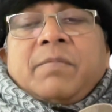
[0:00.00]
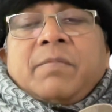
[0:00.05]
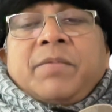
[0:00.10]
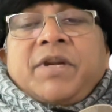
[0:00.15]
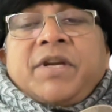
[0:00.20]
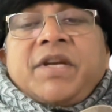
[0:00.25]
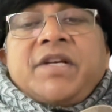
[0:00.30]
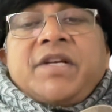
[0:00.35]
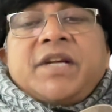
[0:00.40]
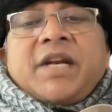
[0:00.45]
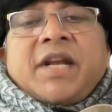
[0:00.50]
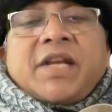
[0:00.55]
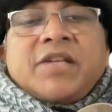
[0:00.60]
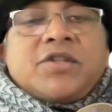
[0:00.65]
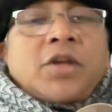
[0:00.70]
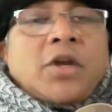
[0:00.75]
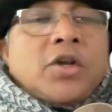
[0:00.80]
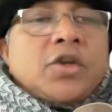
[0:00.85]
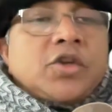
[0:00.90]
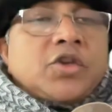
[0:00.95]
be written
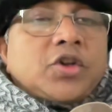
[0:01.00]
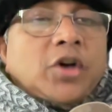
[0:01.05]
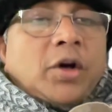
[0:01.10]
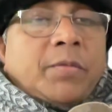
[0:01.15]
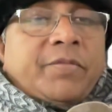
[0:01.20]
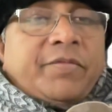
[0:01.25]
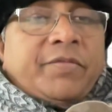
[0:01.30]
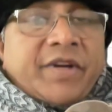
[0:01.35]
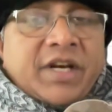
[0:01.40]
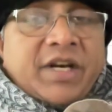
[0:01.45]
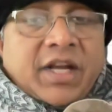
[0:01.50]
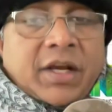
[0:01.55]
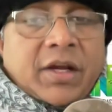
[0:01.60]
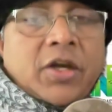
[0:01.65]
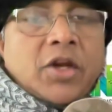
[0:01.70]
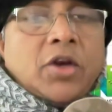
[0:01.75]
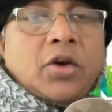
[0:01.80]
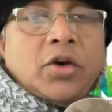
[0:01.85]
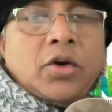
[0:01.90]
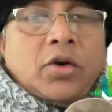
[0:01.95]
as stop feeding.
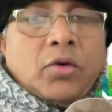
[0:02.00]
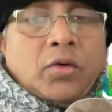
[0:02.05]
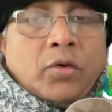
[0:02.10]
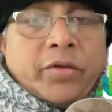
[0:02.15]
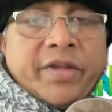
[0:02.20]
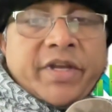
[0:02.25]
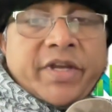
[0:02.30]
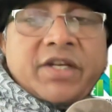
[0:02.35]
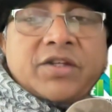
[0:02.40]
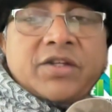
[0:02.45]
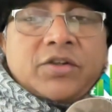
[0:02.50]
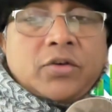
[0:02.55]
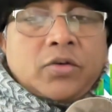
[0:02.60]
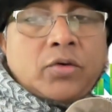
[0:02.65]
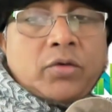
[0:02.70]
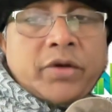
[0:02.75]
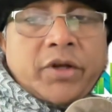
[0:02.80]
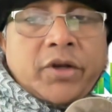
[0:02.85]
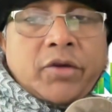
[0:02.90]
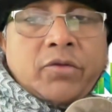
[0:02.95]
No, there is
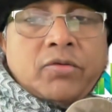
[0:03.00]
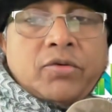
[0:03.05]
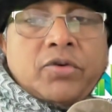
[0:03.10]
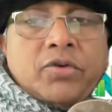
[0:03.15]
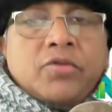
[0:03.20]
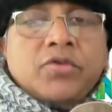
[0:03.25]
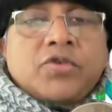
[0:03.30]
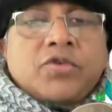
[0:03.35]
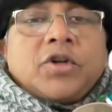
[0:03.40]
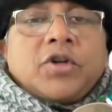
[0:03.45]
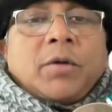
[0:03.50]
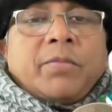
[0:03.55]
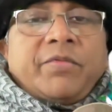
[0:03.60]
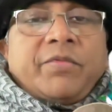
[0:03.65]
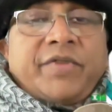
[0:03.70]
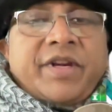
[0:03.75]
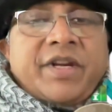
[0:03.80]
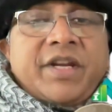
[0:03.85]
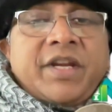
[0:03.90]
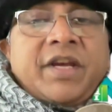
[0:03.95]
no need to stop
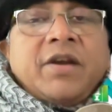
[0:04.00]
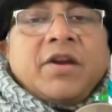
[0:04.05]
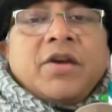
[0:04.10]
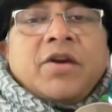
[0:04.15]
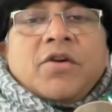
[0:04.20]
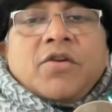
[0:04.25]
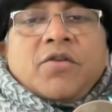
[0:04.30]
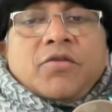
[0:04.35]
feeding